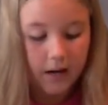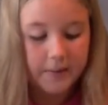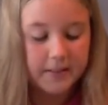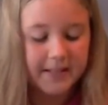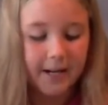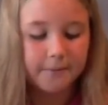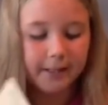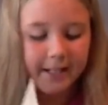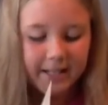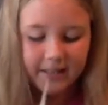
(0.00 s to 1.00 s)
In the
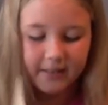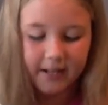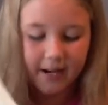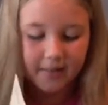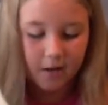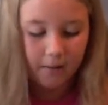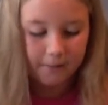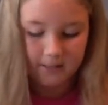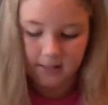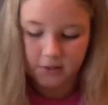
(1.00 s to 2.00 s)
stifling heat, the kind that
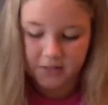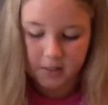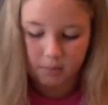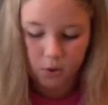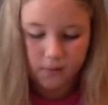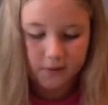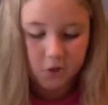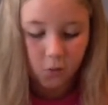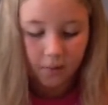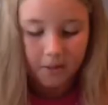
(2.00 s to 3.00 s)
often signals the approach of a
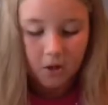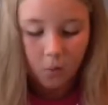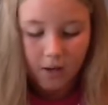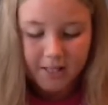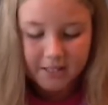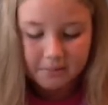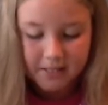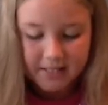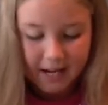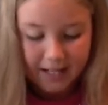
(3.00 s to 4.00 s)
storm, Juan
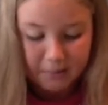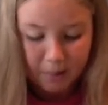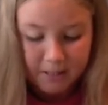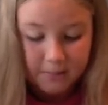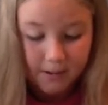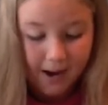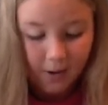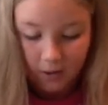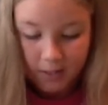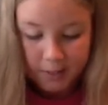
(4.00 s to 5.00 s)
simply sighed and mopped his
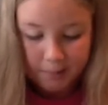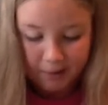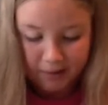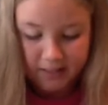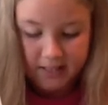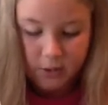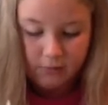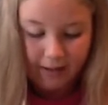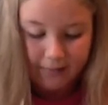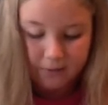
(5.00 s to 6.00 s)
brow. The pair continued
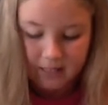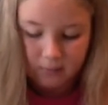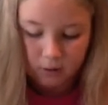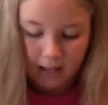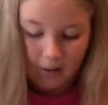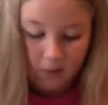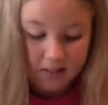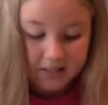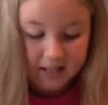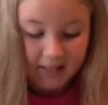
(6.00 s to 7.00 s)
riding for several hours
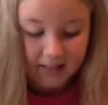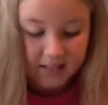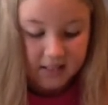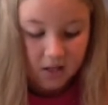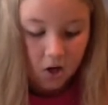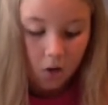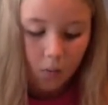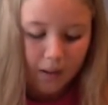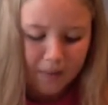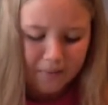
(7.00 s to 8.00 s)
in silence.
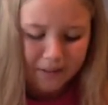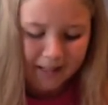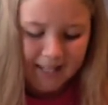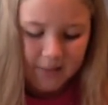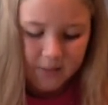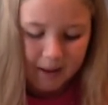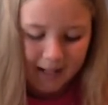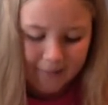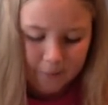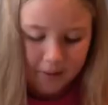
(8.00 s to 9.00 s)
Juan then realized he was back
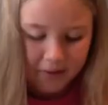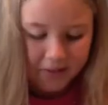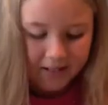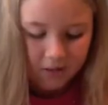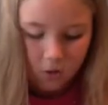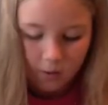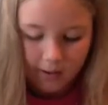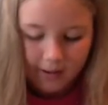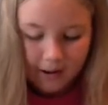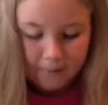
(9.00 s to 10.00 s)
in familiar
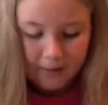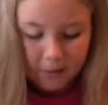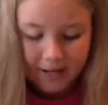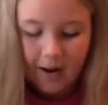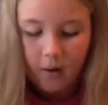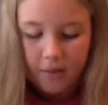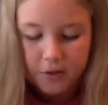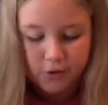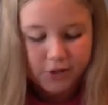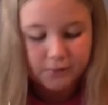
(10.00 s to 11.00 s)
territory, for they were now on the
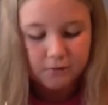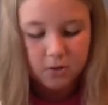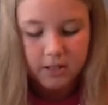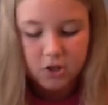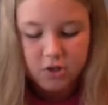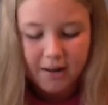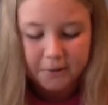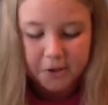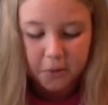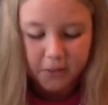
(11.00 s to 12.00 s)
stretch of road he had
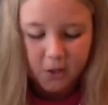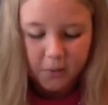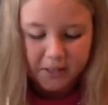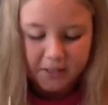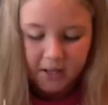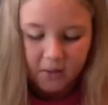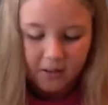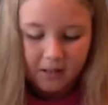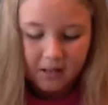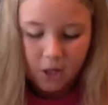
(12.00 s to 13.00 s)
traveled only a week ago,
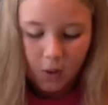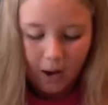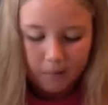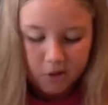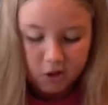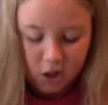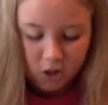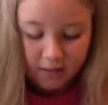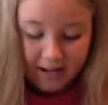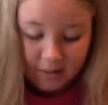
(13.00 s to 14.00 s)
though how much
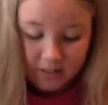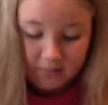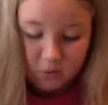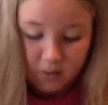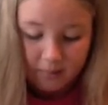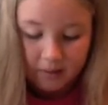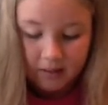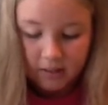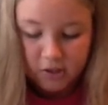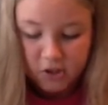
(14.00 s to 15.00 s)
longer it now seemed to him.
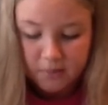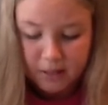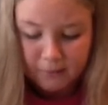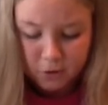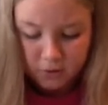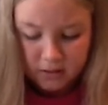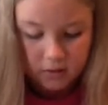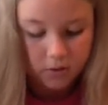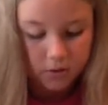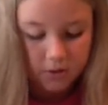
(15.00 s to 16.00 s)
He jumped off Don
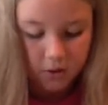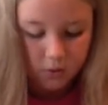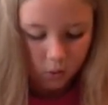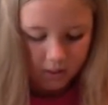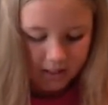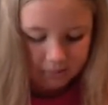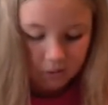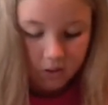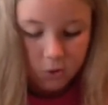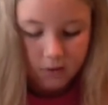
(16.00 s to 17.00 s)
Teodosio's horse and
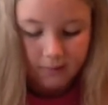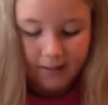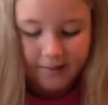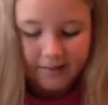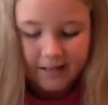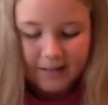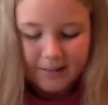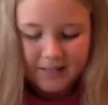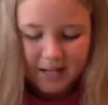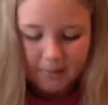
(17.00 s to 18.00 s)
broke into a run.
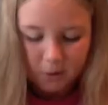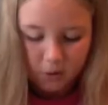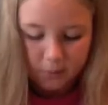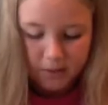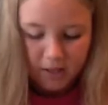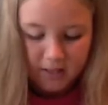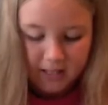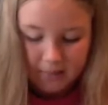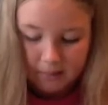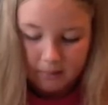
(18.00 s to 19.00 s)
This time the gold would not
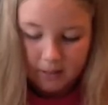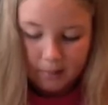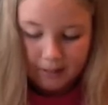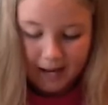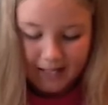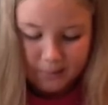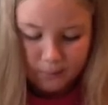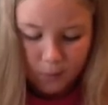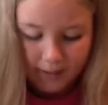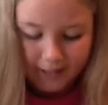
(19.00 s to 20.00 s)
escape him, but he had to
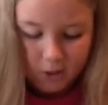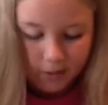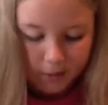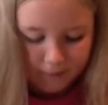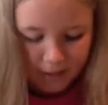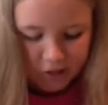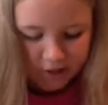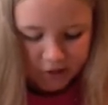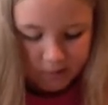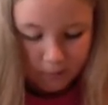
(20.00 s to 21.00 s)
move quickly so he could find
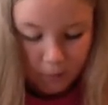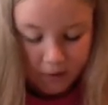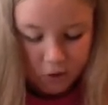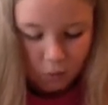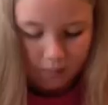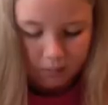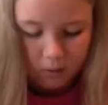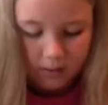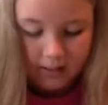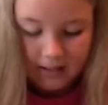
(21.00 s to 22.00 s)
shelter before the storm
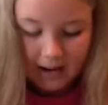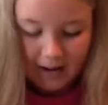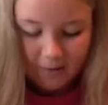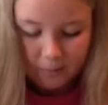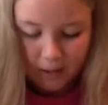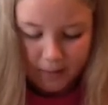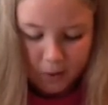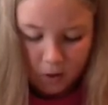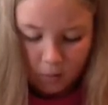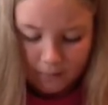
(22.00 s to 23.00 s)
broke. Out of breath,
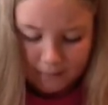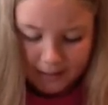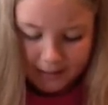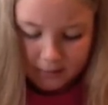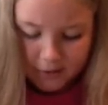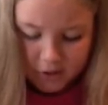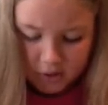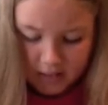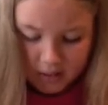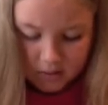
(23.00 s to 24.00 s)
Juan finally reached
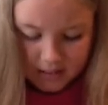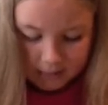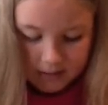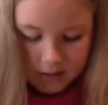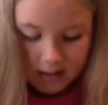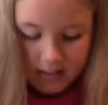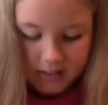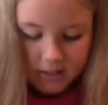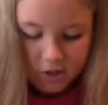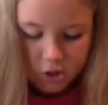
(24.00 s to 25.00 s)
Doña Josefa's hut.
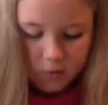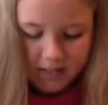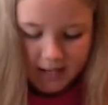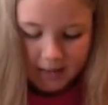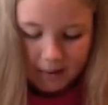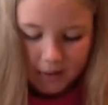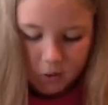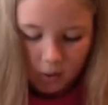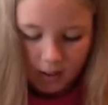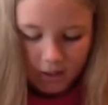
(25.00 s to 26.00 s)
She was standing by the
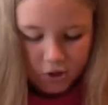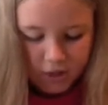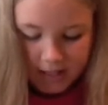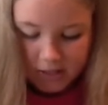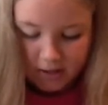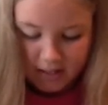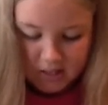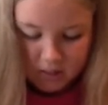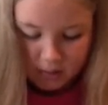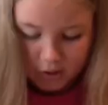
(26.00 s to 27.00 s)
door, shaking her head
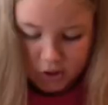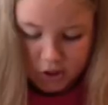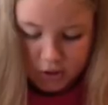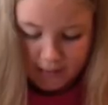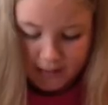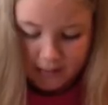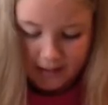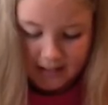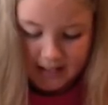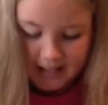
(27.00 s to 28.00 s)
slowly as she surveyed the
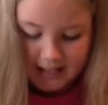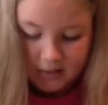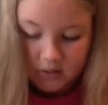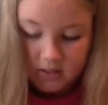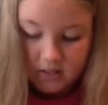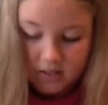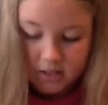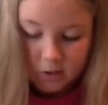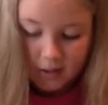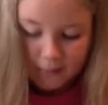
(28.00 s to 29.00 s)
ransacked house.
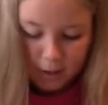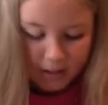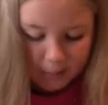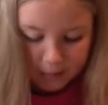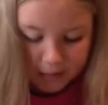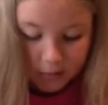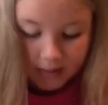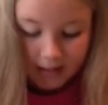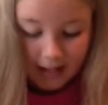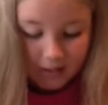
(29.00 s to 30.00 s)
So I've caught up with you
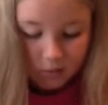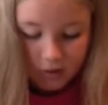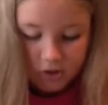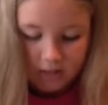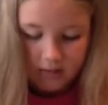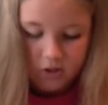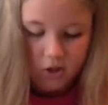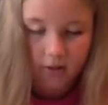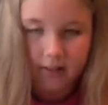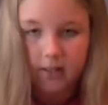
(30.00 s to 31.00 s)
at last, Juan shouted,
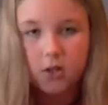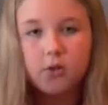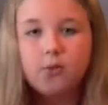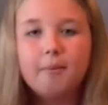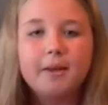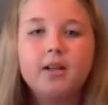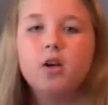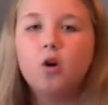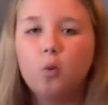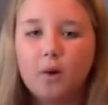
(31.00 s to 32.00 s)
startling the old woman.
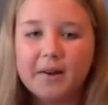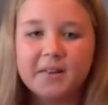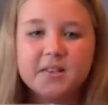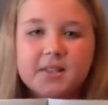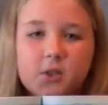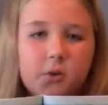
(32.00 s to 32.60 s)
Where's the